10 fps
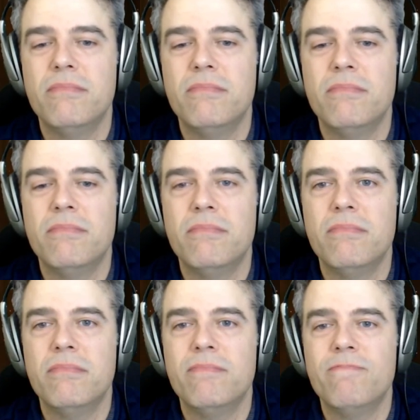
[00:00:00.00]

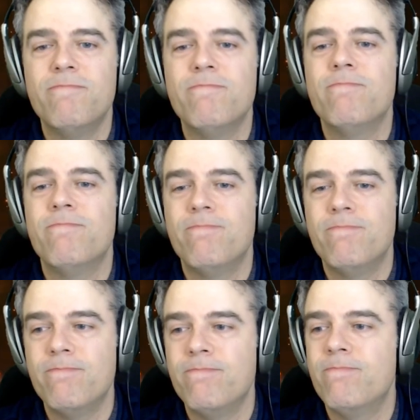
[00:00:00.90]

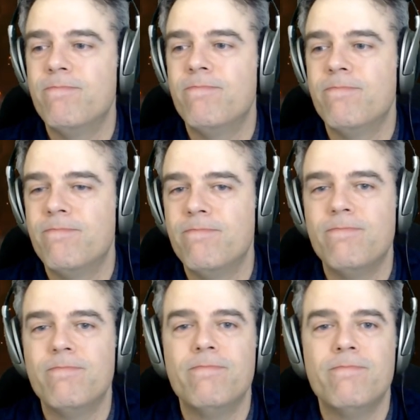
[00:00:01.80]

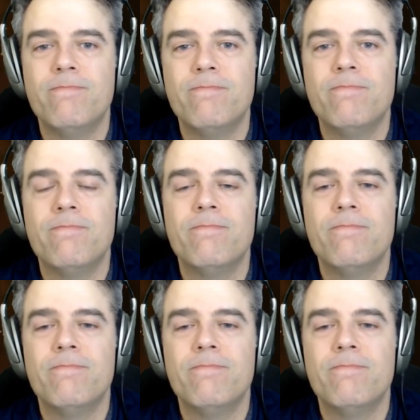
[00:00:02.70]
No words are spoken by the person on screen.